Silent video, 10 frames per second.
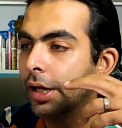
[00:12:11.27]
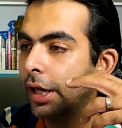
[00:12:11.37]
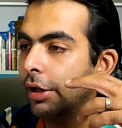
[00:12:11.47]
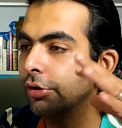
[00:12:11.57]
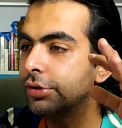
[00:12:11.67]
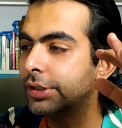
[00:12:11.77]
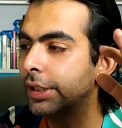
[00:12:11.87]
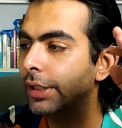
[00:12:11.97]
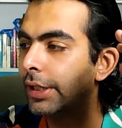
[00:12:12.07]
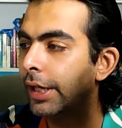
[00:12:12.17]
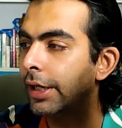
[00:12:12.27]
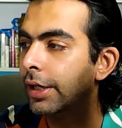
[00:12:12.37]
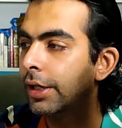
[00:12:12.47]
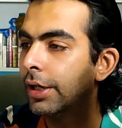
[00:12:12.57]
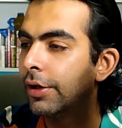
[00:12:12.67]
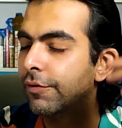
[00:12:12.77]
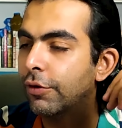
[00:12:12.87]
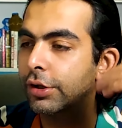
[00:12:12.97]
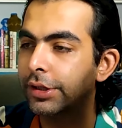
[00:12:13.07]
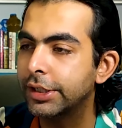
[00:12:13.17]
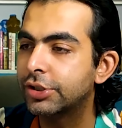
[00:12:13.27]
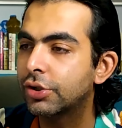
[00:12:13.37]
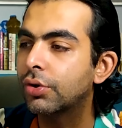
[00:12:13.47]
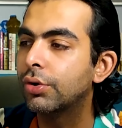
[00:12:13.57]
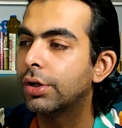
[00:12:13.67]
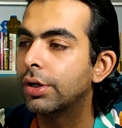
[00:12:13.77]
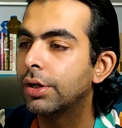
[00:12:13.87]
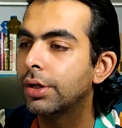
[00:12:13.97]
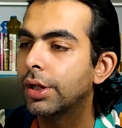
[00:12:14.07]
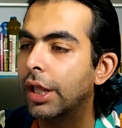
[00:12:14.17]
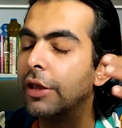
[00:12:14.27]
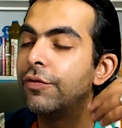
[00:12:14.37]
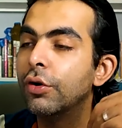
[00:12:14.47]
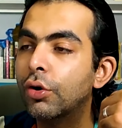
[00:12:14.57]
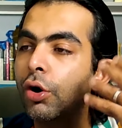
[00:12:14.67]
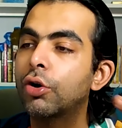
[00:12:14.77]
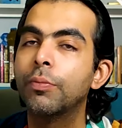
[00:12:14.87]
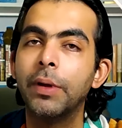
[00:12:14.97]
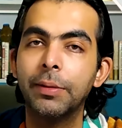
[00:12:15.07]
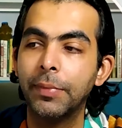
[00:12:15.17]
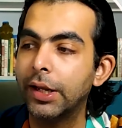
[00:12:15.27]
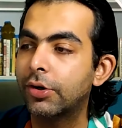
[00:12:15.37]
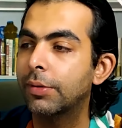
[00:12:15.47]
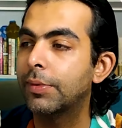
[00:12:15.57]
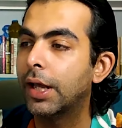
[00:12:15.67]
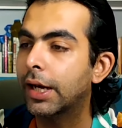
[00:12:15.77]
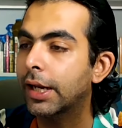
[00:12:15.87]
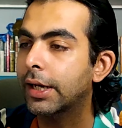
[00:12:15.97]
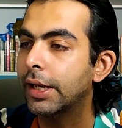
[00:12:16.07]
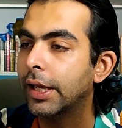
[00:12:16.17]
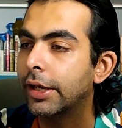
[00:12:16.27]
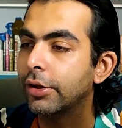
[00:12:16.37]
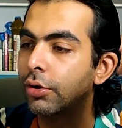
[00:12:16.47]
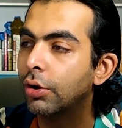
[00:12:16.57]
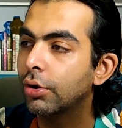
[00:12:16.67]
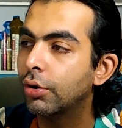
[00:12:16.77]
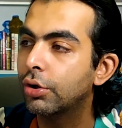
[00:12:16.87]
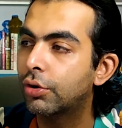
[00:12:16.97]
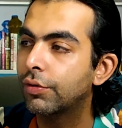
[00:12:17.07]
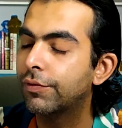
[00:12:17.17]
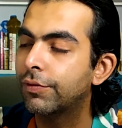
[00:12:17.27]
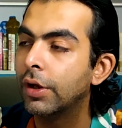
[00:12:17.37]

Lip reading: Now you see that for this route, if you go to make my trip directly and you don't go through